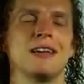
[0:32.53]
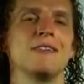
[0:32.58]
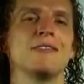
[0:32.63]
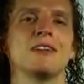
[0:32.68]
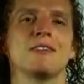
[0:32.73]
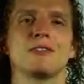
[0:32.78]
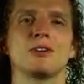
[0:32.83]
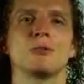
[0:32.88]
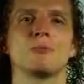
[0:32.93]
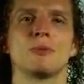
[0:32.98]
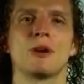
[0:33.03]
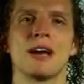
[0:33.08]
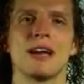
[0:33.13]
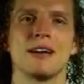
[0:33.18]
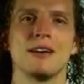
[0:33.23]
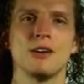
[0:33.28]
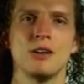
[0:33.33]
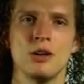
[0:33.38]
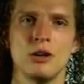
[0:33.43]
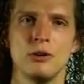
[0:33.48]
Even if you're
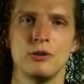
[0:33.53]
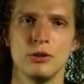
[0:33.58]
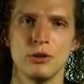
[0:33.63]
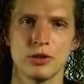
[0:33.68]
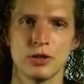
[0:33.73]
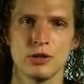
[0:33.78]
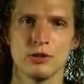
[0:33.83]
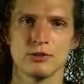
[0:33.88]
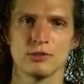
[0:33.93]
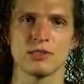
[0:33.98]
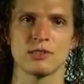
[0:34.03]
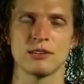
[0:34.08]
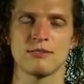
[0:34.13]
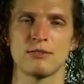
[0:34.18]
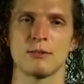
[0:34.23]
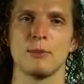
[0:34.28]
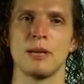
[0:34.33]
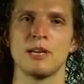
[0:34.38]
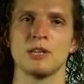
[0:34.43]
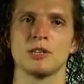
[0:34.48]
brand new, you can use this
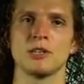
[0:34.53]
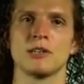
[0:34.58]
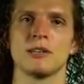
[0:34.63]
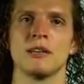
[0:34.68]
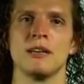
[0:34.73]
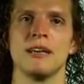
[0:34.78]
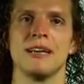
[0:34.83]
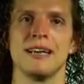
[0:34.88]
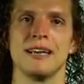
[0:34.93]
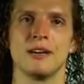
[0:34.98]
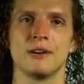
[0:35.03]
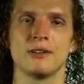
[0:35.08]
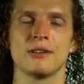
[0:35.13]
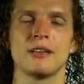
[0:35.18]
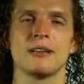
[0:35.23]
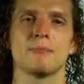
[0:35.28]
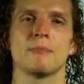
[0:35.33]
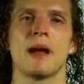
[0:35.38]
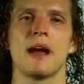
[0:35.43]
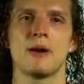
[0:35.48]
information here at
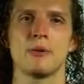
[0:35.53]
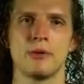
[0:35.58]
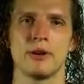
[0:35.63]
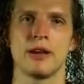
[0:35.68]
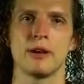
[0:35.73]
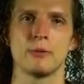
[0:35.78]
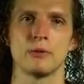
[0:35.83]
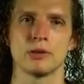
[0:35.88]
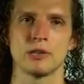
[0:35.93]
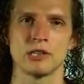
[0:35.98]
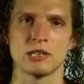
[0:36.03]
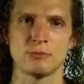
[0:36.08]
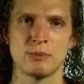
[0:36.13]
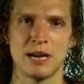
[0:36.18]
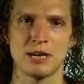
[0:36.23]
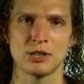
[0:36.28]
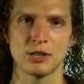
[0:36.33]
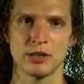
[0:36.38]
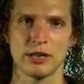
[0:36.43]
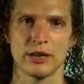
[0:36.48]
the Empower Network,
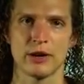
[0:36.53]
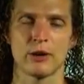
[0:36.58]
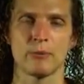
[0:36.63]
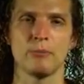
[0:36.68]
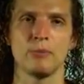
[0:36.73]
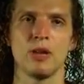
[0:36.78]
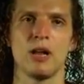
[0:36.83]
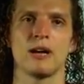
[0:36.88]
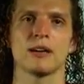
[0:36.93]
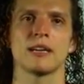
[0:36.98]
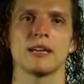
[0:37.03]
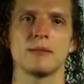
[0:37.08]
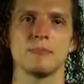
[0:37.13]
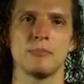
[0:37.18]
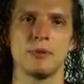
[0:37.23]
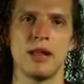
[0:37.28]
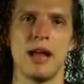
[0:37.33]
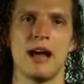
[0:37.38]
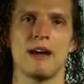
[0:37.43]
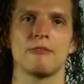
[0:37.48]
especially in our blogging
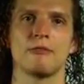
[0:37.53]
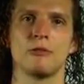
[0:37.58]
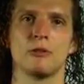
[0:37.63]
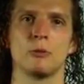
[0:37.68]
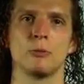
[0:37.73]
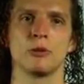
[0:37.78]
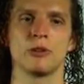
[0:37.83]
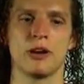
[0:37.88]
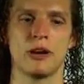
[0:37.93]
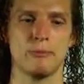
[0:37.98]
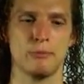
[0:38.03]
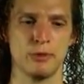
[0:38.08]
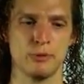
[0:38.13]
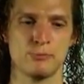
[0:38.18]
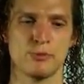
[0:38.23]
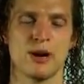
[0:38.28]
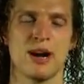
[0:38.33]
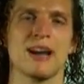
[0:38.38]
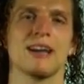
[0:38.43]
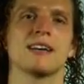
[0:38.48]
platform with our
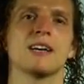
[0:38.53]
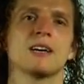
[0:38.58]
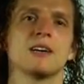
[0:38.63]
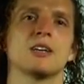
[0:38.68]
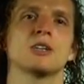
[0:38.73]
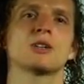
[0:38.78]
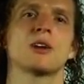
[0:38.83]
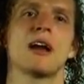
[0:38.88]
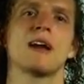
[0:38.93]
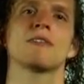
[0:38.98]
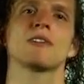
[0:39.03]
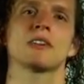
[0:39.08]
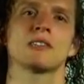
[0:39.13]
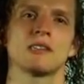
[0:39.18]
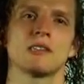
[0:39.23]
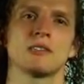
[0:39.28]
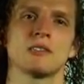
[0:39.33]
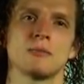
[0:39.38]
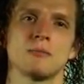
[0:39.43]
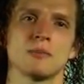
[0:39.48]
proprietary traffic
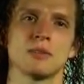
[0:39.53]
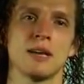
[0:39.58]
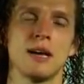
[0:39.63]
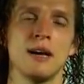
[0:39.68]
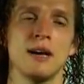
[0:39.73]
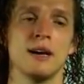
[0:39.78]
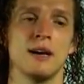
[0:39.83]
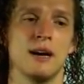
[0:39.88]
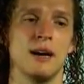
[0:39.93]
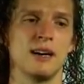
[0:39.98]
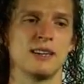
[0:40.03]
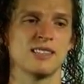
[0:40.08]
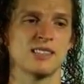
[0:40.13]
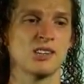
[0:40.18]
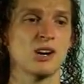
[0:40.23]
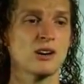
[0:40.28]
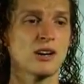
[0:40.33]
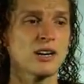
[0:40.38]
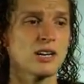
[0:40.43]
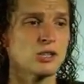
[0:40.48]
systems, to
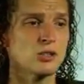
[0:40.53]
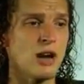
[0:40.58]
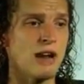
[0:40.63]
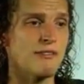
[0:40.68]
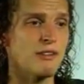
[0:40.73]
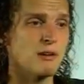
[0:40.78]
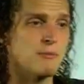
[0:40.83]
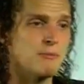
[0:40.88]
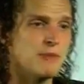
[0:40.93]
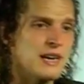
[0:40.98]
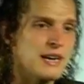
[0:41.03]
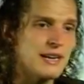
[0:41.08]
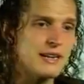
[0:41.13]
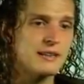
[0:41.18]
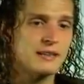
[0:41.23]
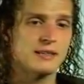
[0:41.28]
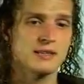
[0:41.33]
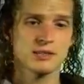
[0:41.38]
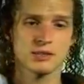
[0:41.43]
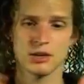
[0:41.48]
start getting traffic
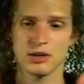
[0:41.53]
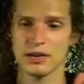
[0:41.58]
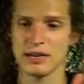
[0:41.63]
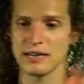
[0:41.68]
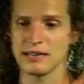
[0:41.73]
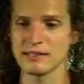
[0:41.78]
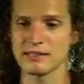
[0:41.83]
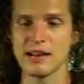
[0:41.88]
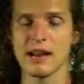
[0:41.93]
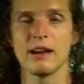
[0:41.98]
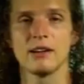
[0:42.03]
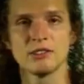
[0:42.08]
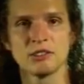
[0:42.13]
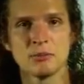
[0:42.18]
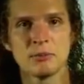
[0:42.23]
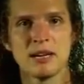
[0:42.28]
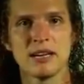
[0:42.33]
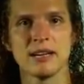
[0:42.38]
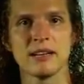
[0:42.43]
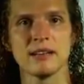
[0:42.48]
immediately, to start getting sales
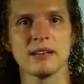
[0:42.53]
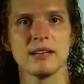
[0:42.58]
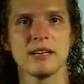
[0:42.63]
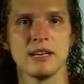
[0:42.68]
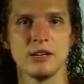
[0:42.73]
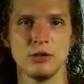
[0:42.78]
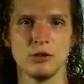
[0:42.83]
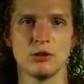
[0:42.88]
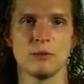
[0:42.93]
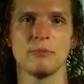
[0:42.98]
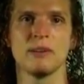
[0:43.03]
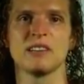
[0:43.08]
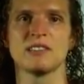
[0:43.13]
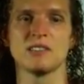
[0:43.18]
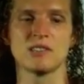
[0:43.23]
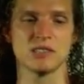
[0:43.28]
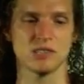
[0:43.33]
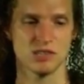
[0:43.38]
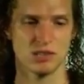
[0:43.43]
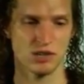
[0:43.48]
immediately in your
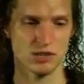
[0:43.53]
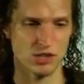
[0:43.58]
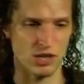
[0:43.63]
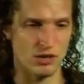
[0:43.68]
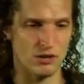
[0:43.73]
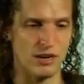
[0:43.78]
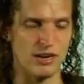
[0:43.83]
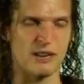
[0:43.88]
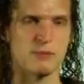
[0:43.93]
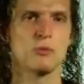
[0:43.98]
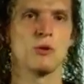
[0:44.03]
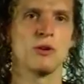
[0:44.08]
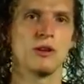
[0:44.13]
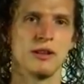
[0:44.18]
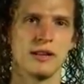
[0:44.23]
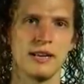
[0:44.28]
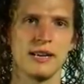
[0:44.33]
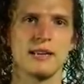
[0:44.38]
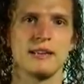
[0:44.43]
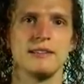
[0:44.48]
business, to start generating more
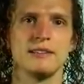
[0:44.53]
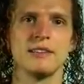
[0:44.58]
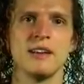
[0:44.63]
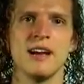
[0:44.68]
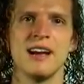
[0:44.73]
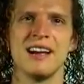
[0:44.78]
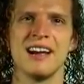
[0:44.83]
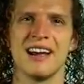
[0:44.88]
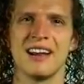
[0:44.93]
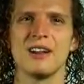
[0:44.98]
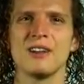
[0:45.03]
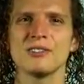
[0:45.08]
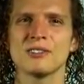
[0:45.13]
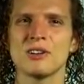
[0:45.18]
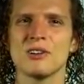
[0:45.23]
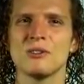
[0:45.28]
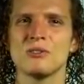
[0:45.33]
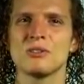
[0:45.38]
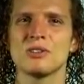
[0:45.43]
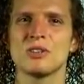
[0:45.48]
leads, and
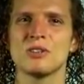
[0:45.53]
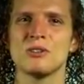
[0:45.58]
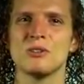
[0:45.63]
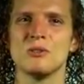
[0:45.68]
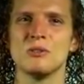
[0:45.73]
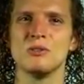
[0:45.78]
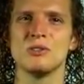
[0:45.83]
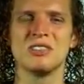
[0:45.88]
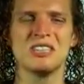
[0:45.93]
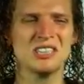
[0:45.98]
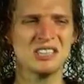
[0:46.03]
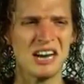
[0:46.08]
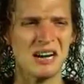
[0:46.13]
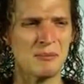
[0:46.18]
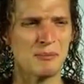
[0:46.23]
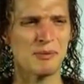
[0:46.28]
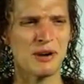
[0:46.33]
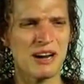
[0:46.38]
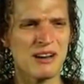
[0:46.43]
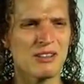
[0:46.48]
also to just kind
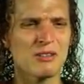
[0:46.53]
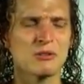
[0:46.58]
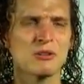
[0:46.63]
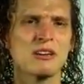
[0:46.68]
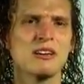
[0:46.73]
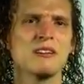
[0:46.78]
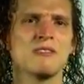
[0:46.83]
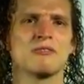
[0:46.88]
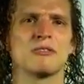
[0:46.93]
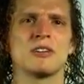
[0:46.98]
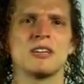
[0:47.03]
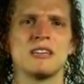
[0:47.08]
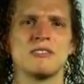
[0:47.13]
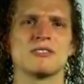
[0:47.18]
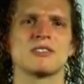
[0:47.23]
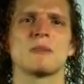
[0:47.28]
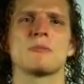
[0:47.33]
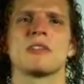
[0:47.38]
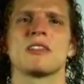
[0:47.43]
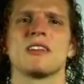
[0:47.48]
of break free
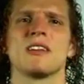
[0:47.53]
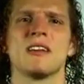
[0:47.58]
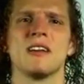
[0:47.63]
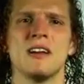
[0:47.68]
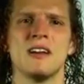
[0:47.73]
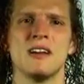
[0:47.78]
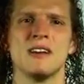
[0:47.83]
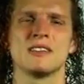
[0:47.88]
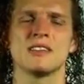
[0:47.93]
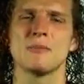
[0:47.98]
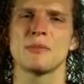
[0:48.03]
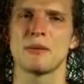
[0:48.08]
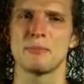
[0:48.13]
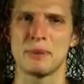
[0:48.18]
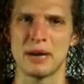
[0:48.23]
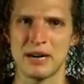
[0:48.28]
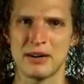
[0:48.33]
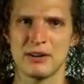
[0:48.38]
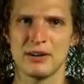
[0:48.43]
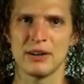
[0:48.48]
of some of the
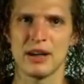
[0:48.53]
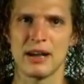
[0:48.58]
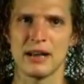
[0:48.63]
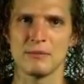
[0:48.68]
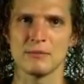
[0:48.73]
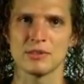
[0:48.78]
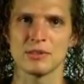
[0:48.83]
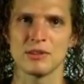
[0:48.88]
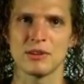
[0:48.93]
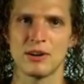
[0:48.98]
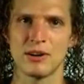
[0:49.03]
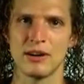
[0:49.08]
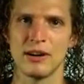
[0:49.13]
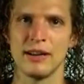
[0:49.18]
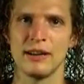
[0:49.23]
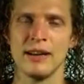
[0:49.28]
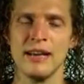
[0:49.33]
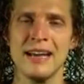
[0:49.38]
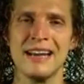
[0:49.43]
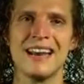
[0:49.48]
paradigms. All
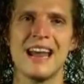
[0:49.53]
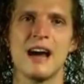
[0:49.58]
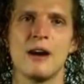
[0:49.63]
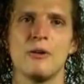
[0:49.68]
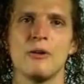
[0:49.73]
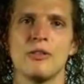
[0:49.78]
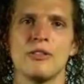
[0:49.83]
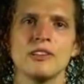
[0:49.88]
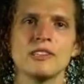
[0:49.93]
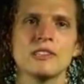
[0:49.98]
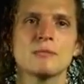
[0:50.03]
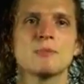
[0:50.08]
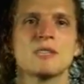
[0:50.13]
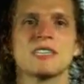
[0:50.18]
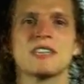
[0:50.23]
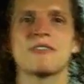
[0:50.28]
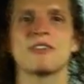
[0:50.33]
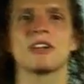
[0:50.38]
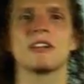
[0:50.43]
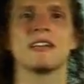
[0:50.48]
right. Now, this
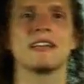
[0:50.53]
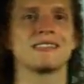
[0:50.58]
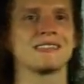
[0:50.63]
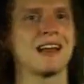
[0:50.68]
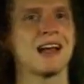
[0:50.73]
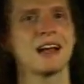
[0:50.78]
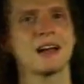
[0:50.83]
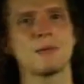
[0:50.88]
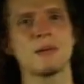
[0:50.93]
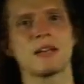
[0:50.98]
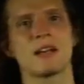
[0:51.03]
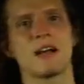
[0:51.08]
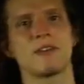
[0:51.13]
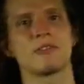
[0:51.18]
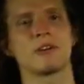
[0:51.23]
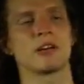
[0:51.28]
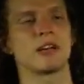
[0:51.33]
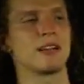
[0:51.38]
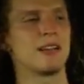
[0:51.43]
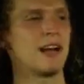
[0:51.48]
specifically is not going to be
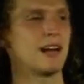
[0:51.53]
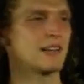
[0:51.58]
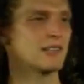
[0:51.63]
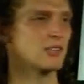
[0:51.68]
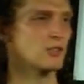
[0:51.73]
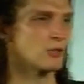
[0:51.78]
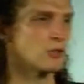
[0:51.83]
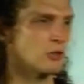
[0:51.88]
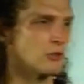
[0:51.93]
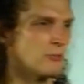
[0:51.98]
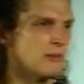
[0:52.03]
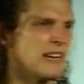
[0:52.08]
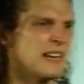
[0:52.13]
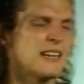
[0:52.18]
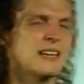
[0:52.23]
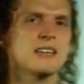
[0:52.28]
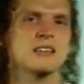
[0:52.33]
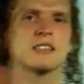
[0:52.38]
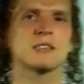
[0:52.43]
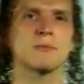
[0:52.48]
covering a lot of social
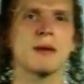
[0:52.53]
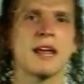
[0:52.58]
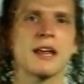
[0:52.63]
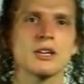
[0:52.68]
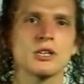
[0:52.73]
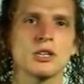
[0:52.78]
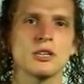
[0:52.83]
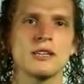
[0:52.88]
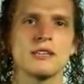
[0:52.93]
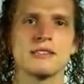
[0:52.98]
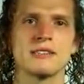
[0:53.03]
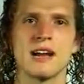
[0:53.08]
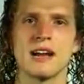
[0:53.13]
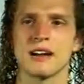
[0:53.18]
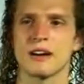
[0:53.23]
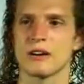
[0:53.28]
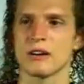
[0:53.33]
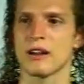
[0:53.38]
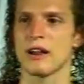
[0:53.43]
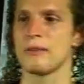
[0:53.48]
media expansion. It's not
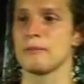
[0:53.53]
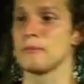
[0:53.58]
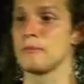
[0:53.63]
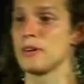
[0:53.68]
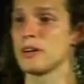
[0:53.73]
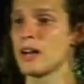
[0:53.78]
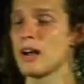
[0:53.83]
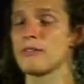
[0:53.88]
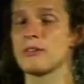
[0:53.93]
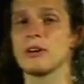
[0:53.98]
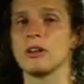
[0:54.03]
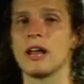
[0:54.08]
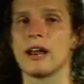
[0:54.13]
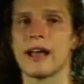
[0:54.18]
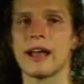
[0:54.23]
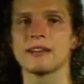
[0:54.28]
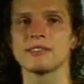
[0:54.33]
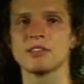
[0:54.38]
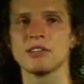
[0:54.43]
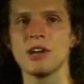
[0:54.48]
going to cover a lot
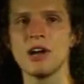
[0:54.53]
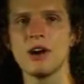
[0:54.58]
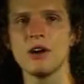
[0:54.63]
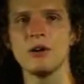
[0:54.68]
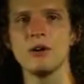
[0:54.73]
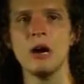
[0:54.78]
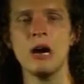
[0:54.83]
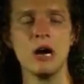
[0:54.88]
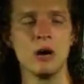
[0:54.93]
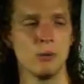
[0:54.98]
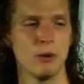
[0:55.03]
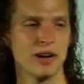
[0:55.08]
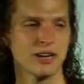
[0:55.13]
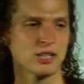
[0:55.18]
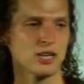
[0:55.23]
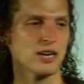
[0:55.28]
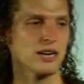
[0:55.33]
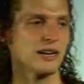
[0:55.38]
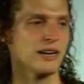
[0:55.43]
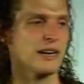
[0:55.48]
of SEO. We're
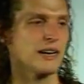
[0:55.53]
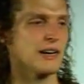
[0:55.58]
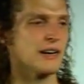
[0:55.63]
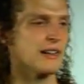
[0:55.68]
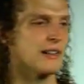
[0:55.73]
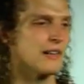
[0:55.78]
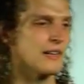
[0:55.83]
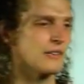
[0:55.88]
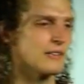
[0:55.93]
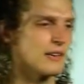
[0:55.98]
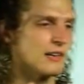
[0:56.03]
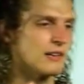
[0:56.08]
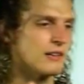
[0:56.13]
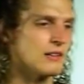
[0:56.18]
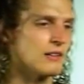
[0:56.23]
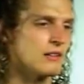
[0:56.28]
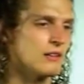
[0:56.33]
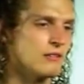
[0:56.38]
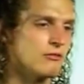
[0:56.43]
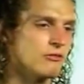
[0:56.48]
actually going to get into these
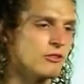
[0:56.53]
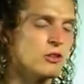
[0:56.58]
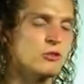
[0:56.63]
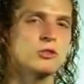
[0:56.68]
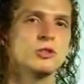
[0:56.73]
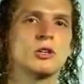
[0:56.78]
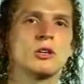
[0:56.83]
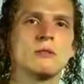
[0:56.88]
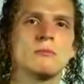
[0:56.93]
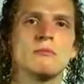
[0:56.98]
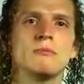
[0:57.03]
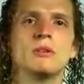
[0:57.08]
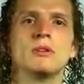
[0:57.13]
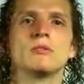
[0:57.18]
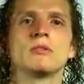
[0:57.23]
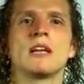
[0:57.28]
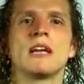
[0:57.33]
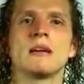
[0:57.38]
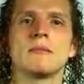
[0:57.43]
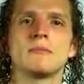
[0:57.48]
in the future
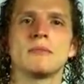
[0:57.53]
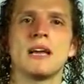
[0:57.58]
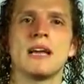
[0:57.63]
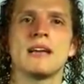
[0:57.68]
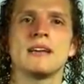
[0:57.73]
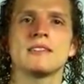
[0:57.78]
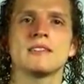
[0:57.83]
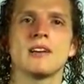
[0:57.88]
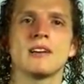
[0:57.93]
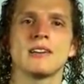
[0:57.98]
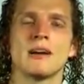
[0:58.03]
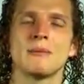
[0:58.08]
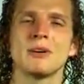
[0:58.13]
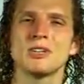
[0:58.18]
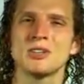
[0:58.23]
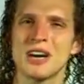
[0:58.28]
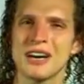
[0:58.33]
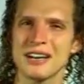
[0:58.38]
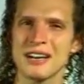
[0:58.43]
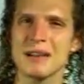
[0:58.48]
boot camp days. I'm going
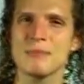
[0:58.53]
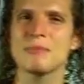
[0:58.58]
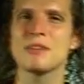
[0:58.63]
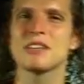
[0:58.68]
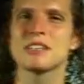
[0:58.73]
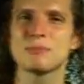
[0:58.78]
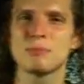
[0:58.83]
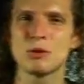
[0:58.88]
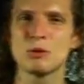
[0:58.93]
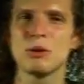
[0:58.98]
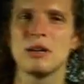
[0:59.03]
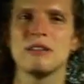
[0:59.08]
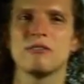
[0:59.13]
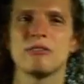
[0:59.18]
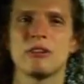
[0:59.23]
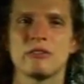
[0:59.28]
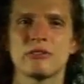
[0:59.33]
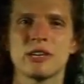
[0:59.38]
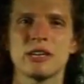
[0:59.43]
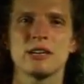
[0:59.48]
to try to keep this between
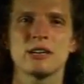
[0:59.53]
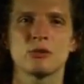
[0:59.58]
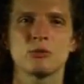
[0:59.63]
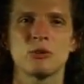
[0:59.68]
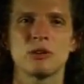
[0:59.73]
15 and